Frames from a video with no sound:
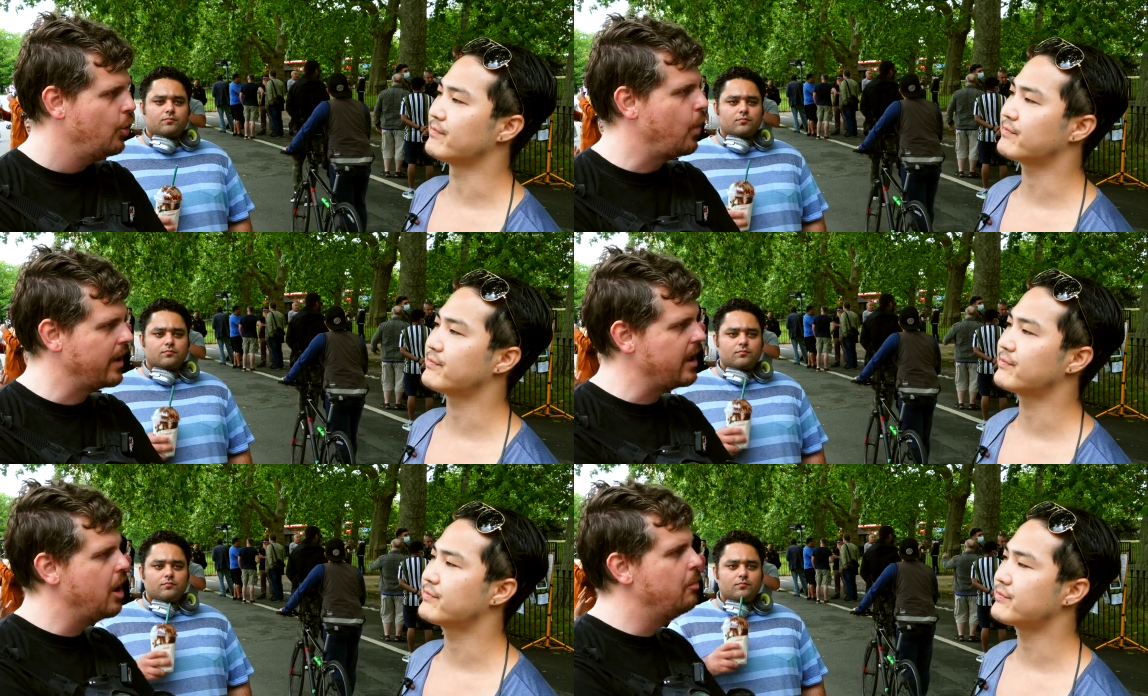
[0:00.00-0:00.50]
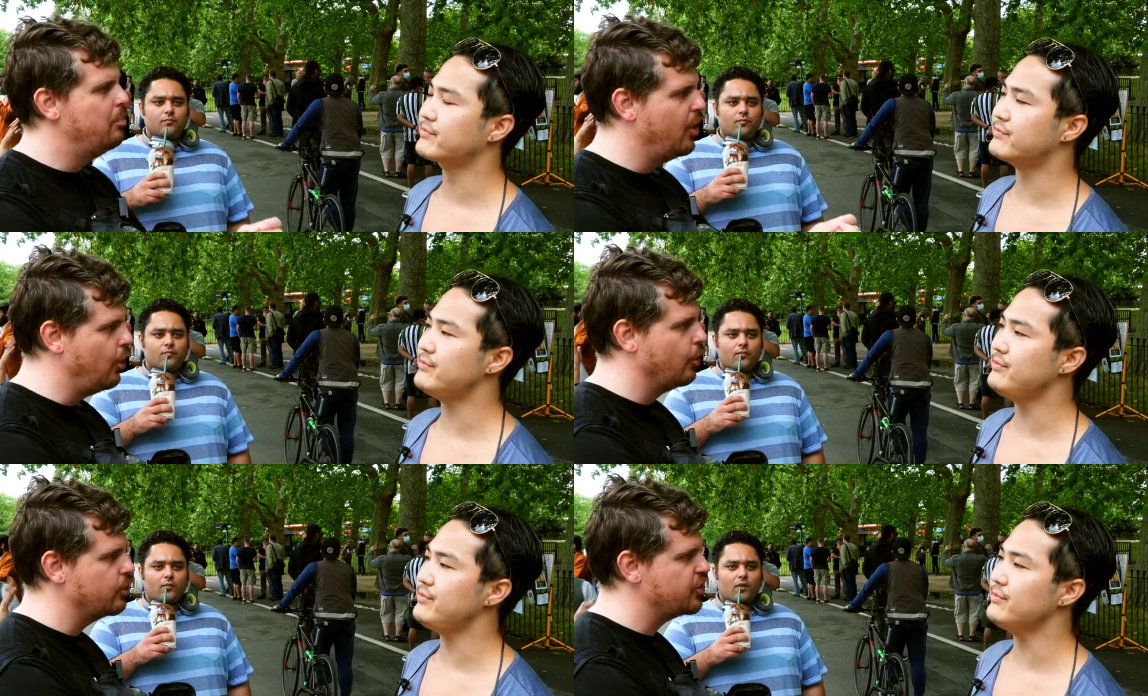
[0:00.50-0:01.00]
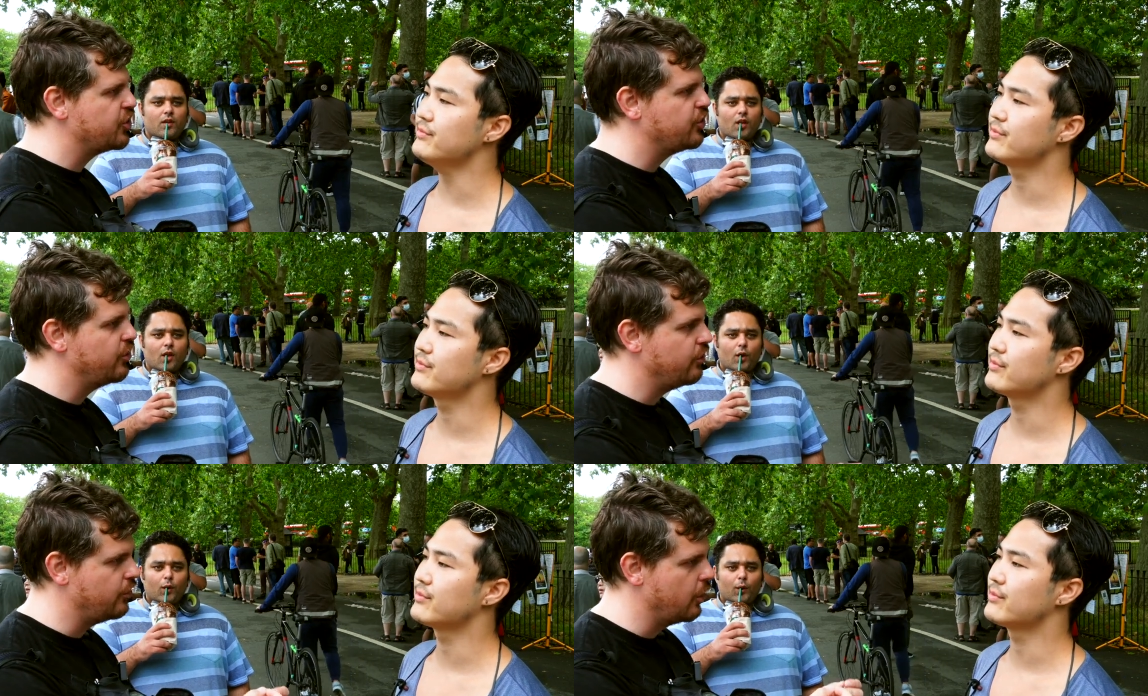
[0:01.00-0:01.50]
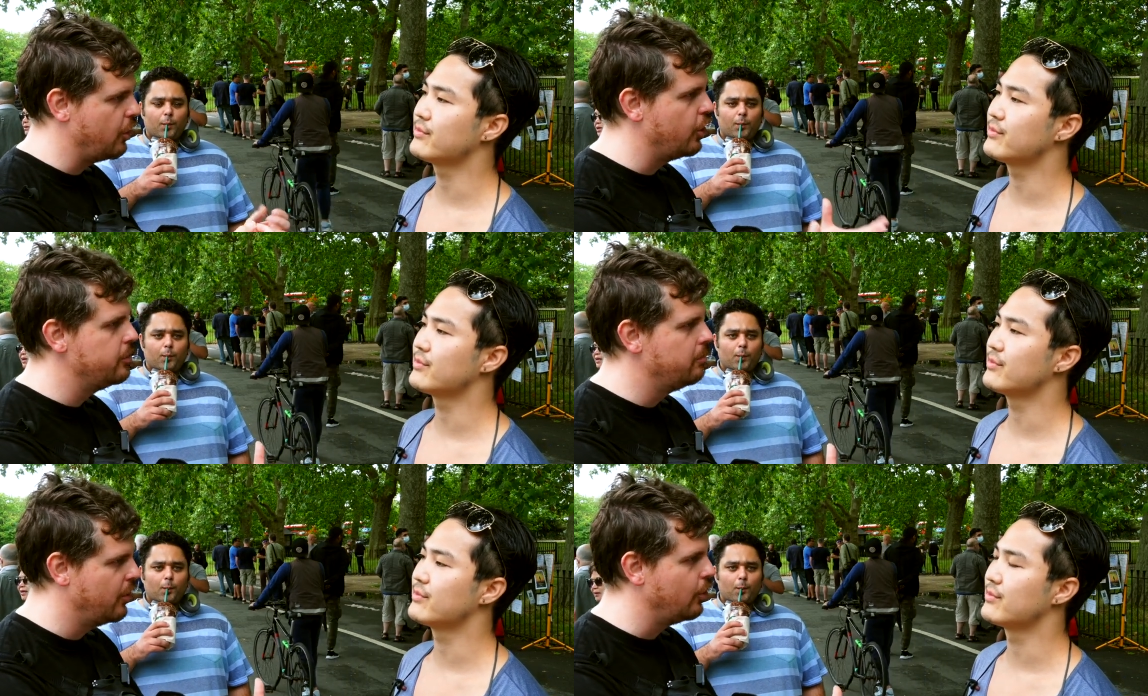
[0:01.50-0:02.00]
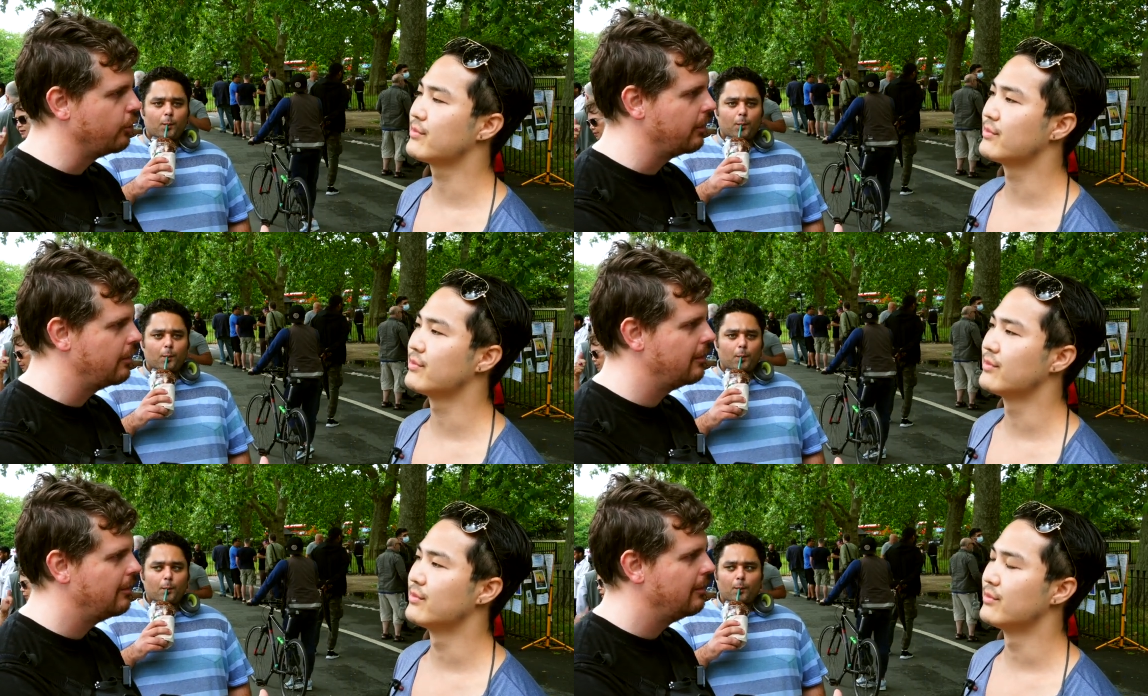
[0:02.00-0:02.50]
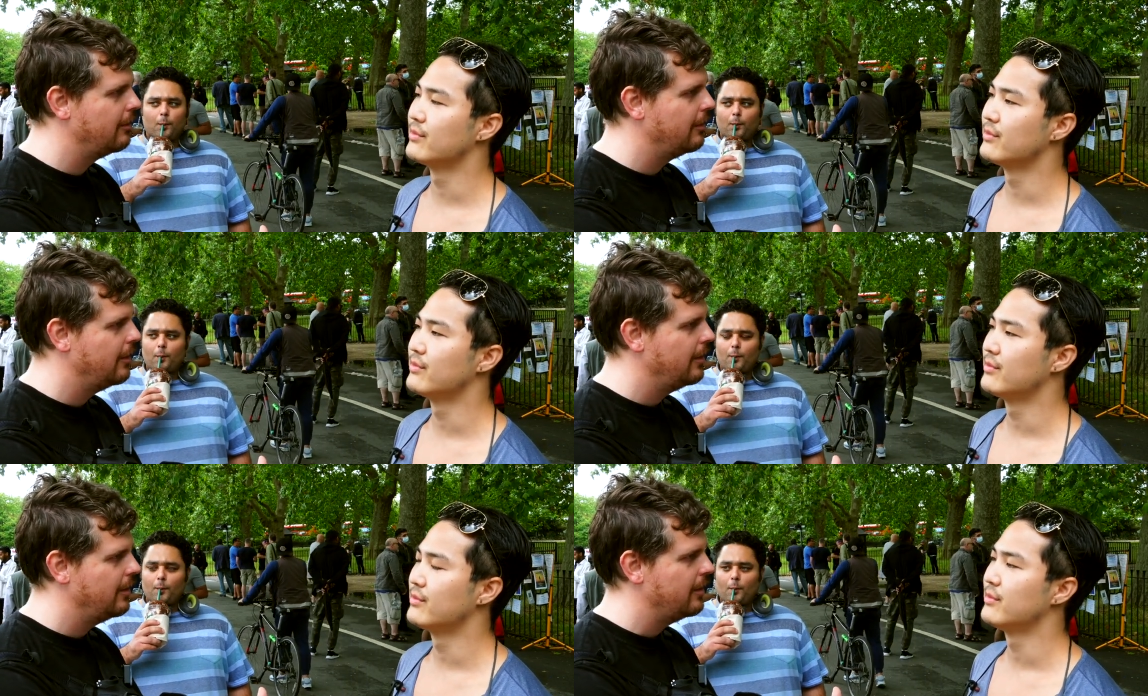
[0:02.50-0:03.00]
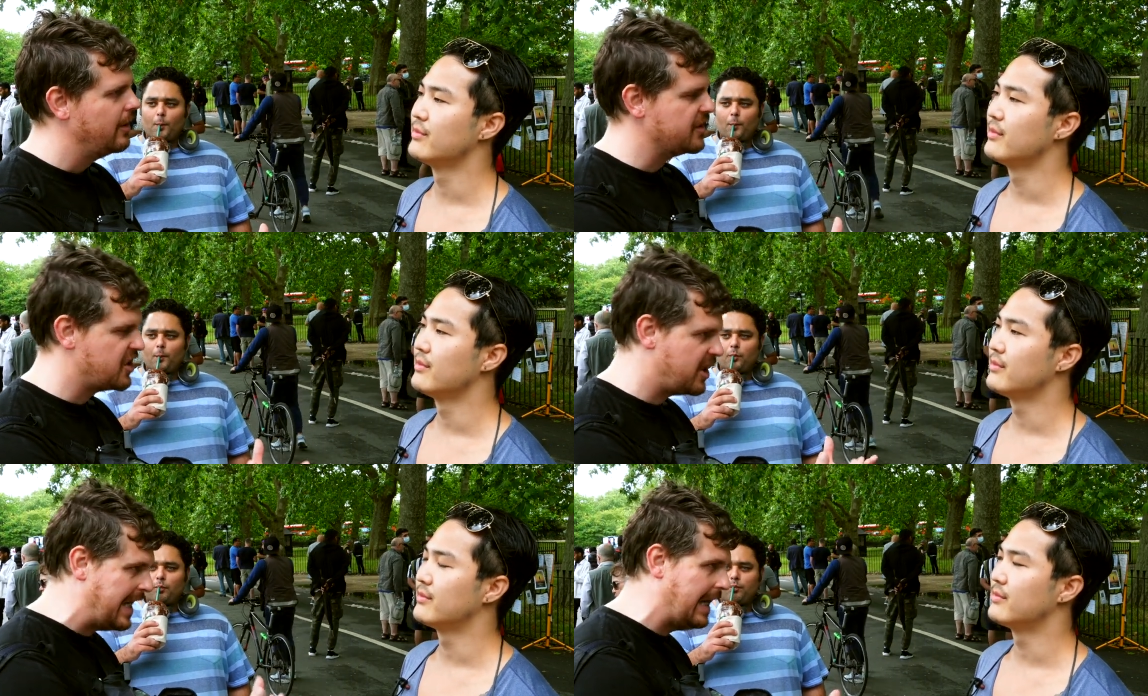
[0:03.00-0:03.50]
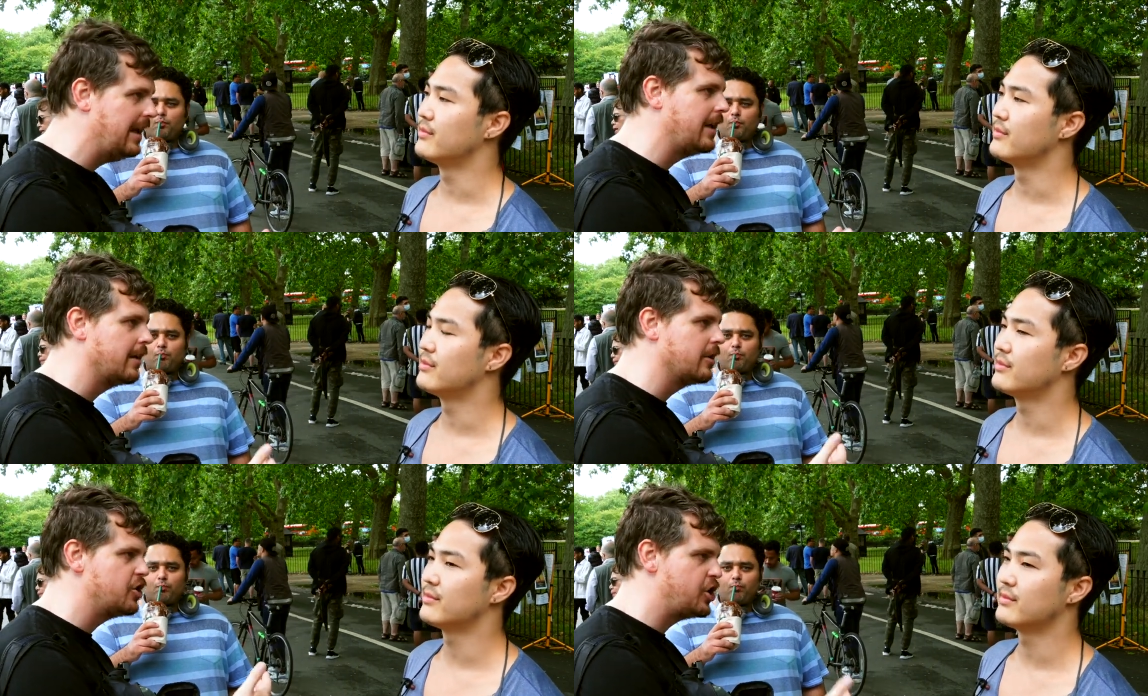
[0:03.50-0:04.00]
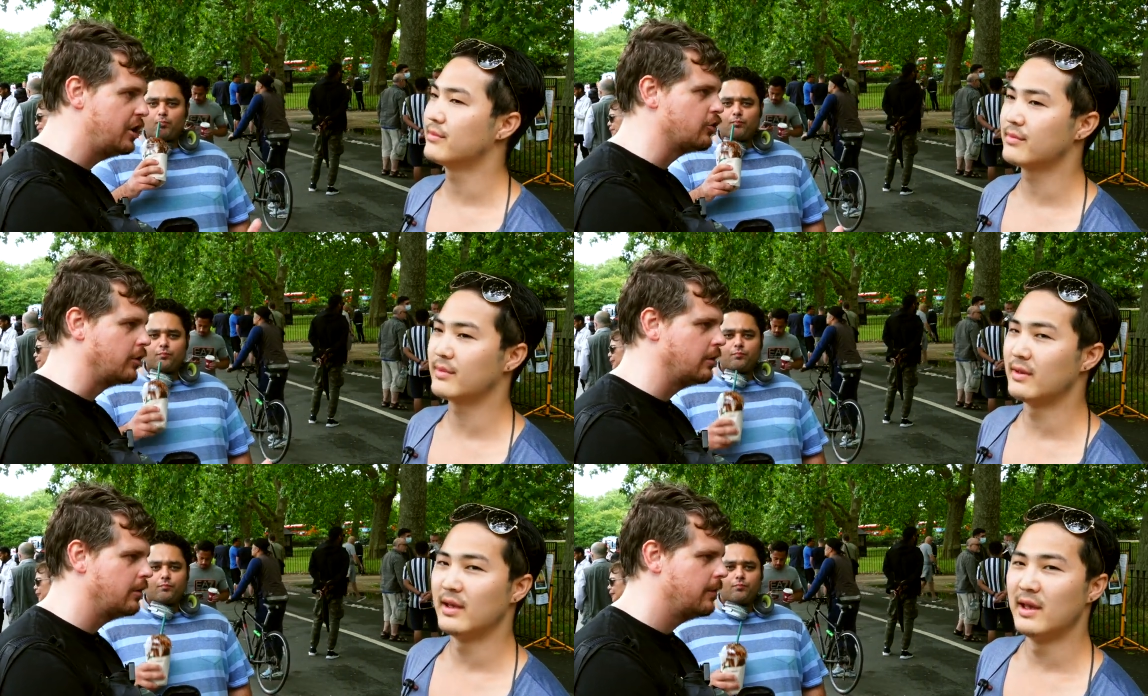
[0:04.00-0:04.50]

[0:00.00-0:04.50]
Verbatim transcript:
Speaker 1: when it aborts the unborn. It's killing children.